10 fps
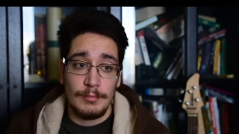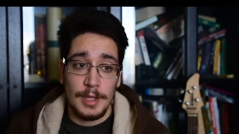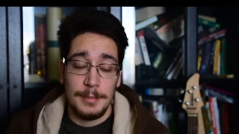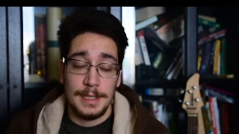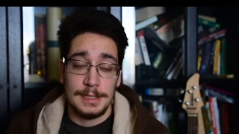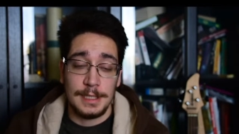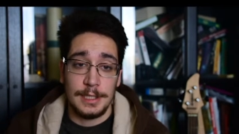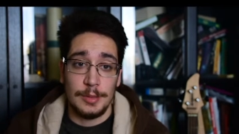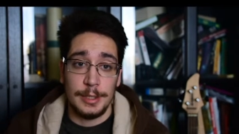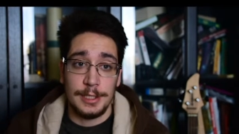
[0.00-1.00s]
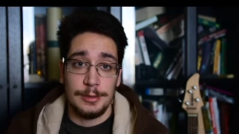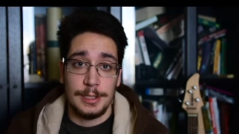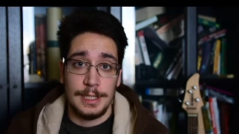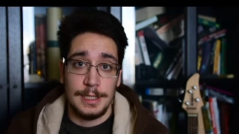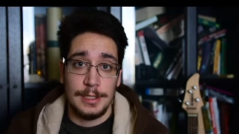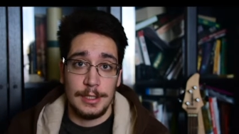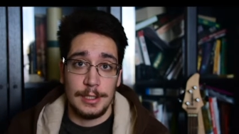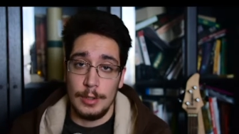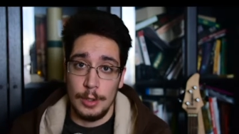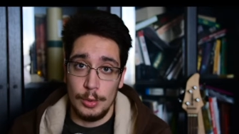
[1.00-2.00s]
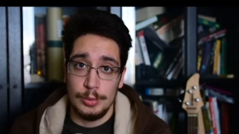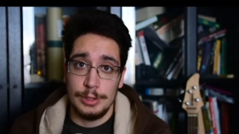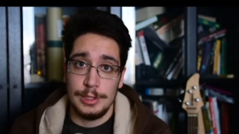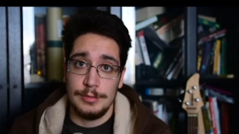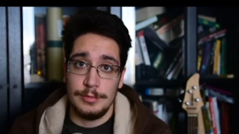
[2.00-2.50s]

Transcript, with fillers: basically what you need are oats,